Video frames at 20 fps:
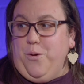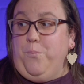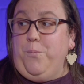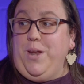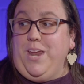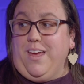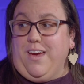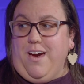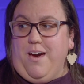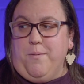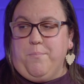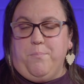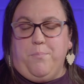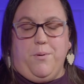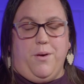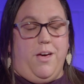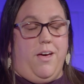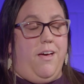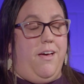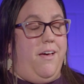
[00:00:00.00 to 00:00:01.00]
opening up,
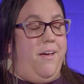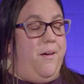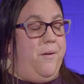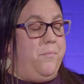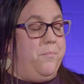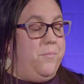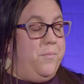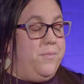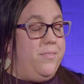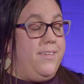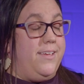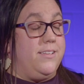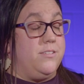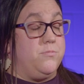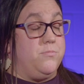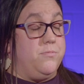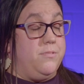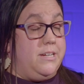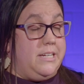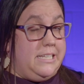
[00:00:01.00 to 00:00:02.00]
um,
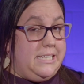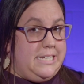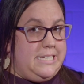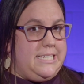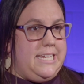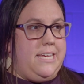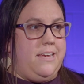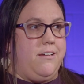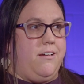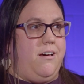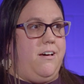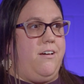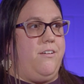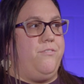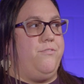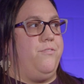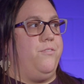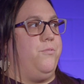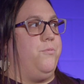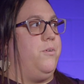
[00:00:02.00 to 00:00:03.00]
things really take
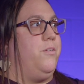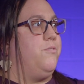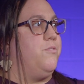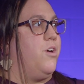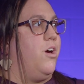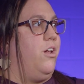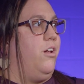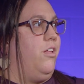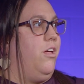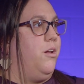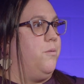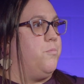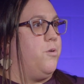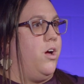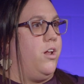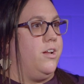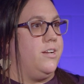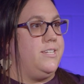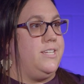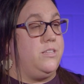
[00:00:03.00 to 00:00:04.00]
off. And we've got a lot of
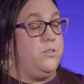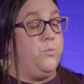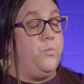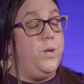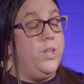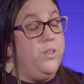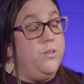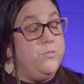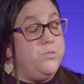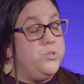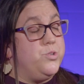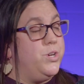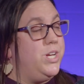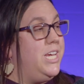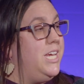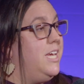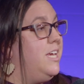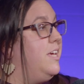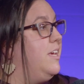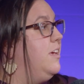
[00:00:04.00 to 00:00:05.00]
product at the Willow
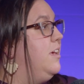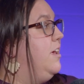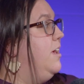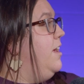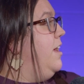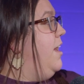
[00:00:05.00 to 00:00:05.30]
Tree.